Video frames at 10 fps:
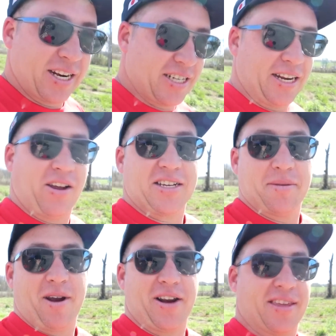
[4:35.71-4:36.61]
She likes
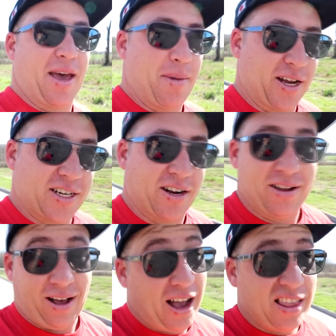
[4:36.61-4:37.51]
America that much.
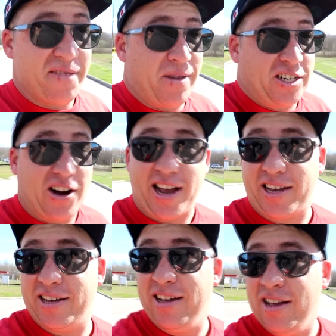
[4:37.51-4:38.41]
I love my track.
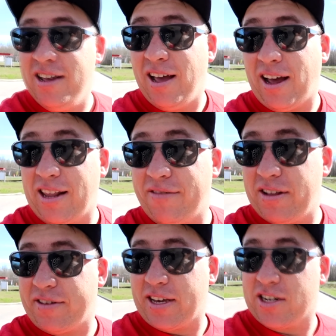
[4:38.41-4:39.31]
I love
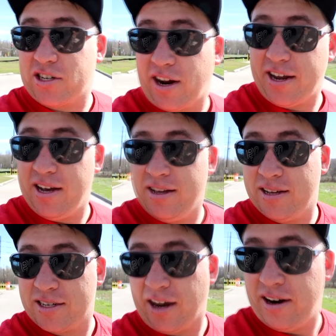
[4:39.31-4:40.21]
living in Australia.
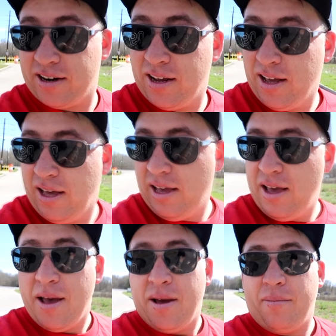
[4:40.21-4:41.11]
So,
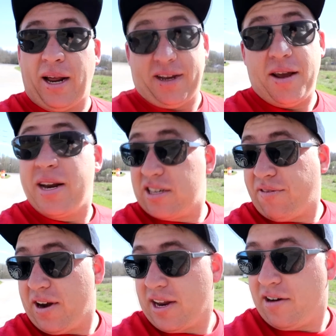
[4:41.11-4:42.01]
but it is
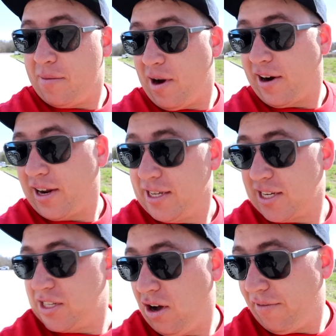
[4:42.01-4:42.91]
fun here in America. It's
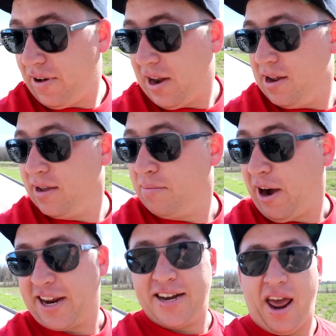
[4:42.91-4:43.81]
just not fun
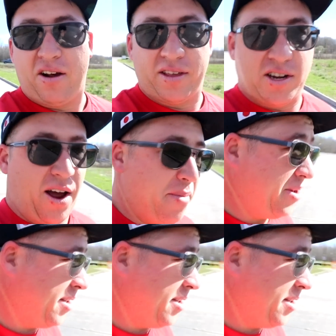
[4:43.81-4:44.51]
breaking down all the time.